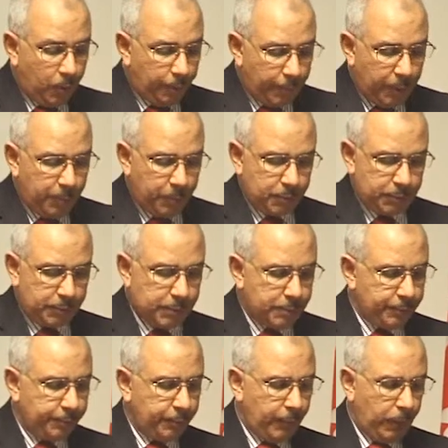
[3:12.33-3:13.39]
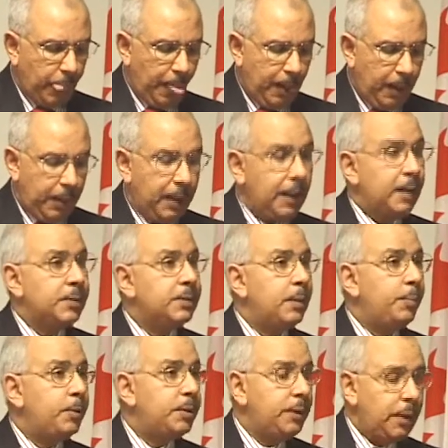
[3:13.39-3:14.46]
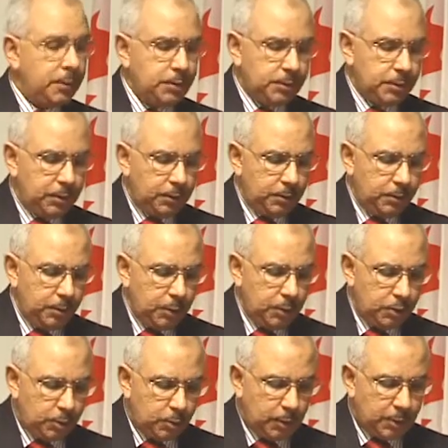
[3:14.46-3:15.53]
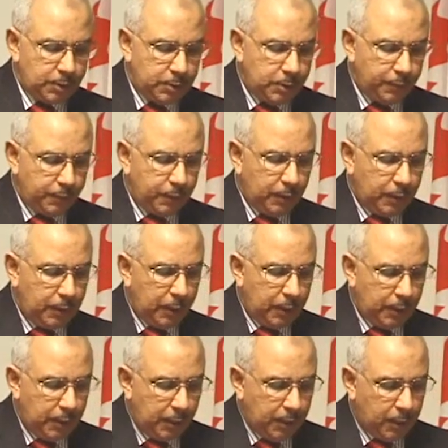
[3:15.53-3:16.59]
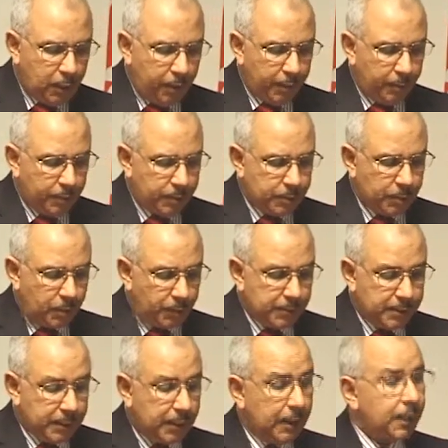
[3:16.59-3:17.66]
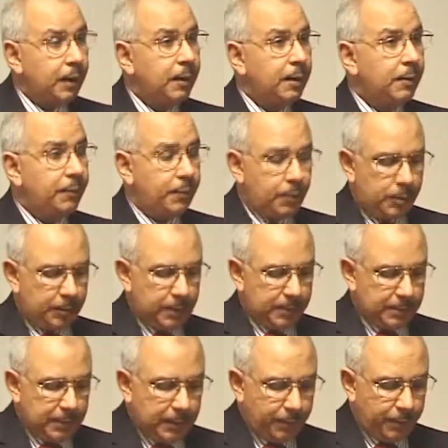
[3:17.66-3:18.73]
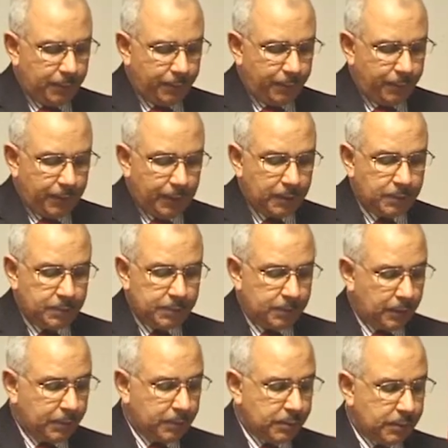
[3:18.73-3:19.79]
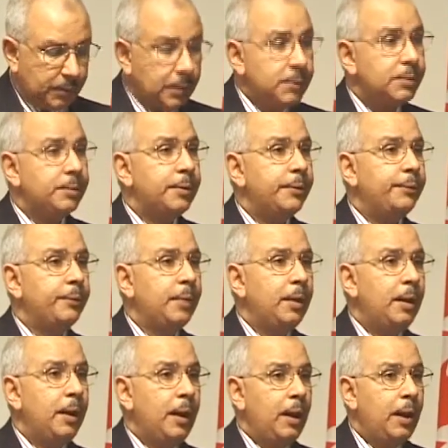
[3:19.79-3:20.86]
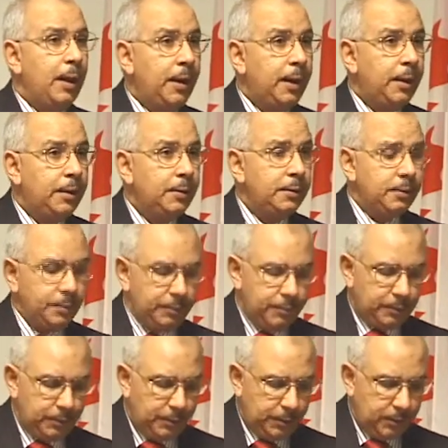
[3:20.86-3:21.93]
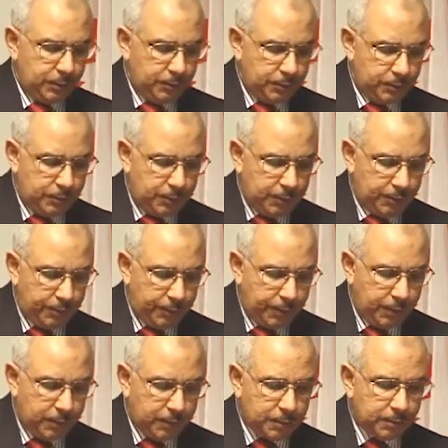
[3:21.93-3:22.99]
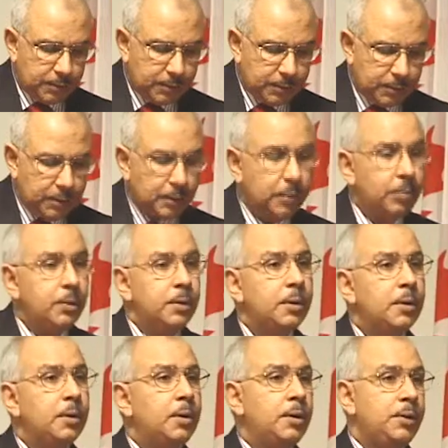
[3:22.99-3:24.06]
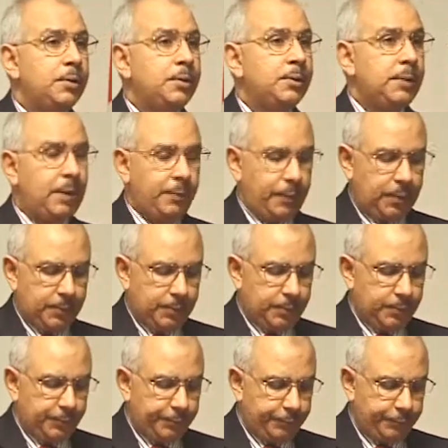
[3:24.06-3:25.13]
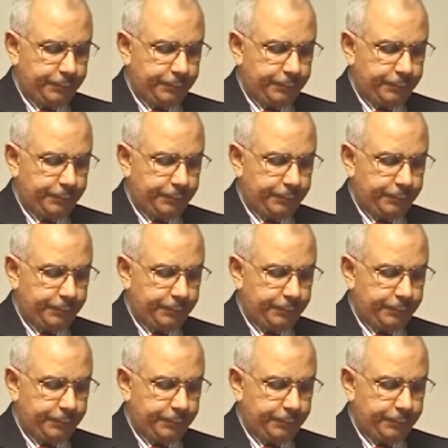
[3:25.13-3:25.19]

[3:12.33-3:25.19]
purposes has the potential to achieve economies of scale for the Islamic financial service industry and to generate considerable cost savings.